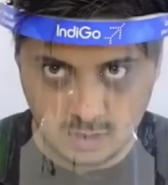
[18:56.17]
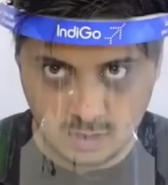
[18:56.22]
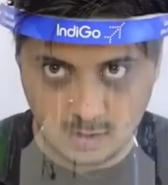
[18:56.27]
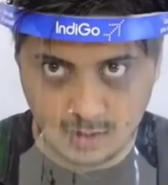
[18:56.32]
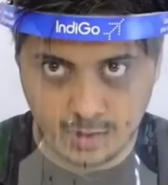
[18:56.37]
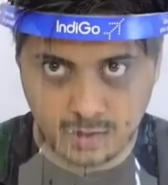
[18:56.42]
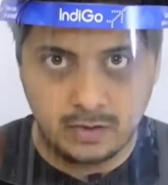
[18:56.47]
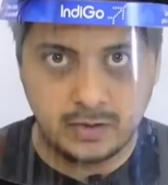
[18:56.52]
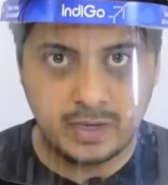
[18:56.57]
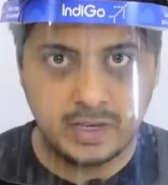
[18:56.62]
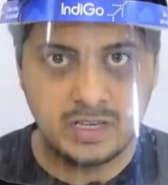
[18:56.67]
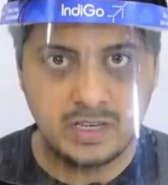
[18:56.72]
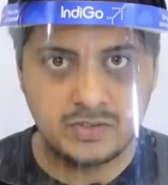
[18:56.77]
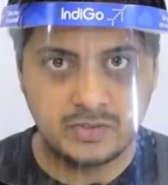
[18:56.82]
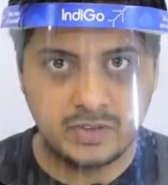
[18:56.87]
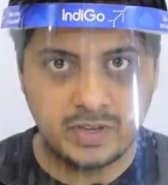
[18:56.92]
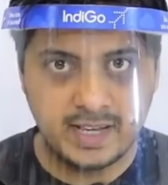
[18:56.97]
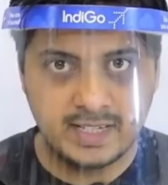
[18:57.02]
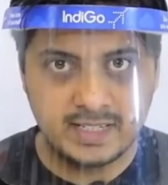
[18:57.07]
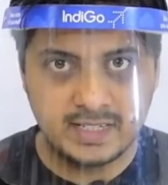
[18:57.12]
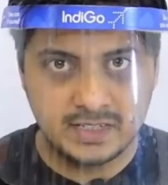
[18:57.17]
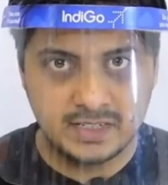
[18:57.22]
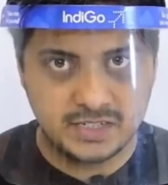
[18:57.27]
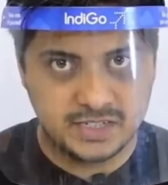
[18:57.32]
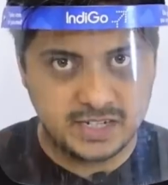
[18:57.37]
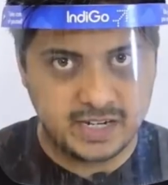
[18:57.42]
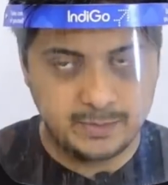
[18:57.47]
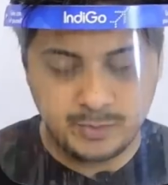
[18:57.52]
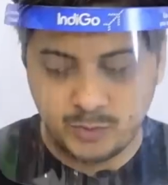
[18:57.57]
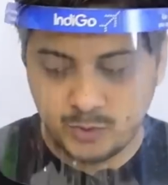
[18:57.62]
Okay, so guys, it's
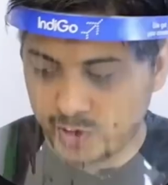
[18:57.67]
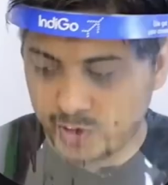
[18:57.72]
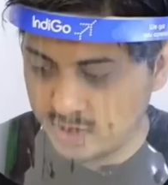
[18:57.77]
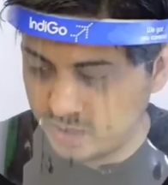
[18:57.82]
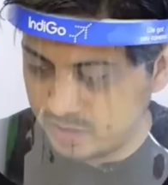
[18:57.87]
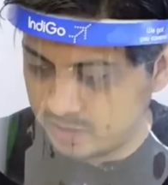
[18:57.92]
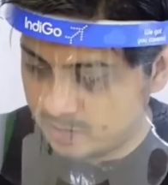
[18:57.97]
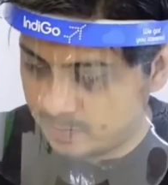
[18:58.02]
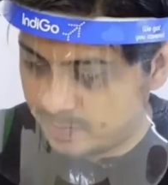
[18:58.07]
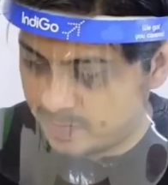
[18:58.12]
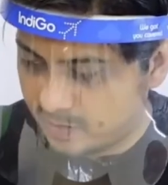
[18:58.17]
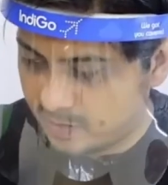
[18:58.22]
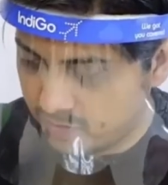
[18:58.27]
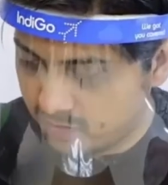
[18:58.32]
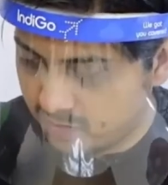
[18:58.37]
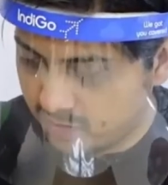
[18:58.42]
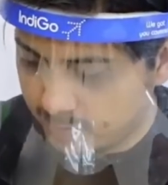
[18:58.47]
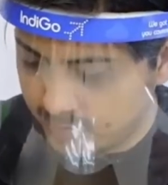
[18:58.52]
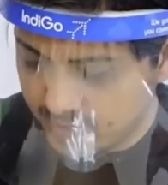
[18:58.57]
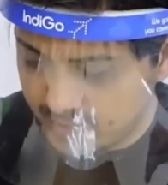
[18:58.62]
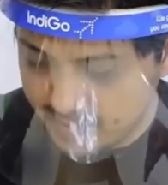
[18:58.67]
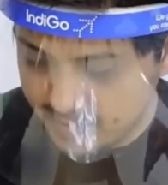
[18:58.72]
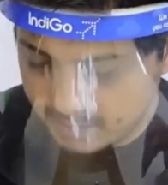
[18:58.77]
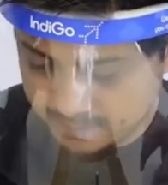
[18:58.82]
time to connect the power supply.